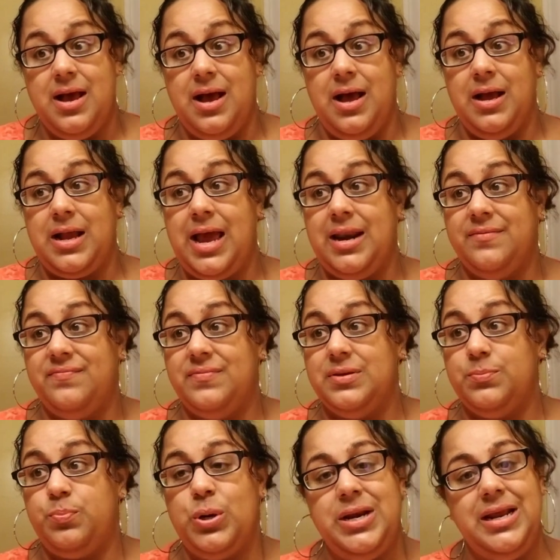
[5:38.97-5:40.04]
kind of
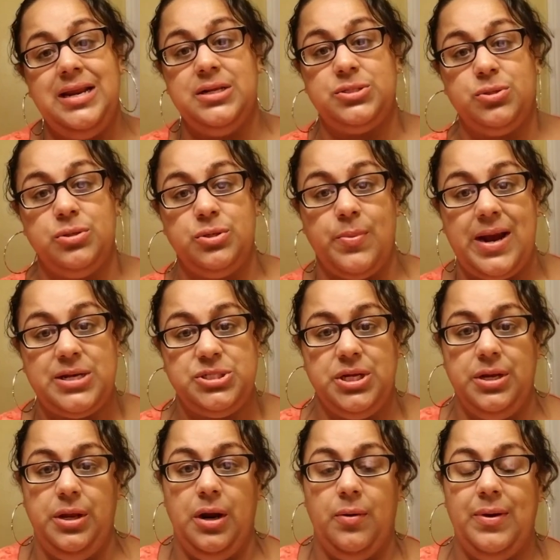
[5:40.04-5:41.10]
put in a certain
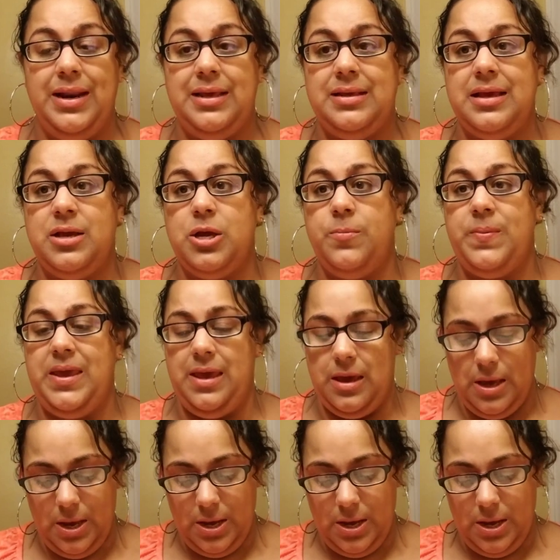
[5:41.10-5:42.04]
direction, and it could be,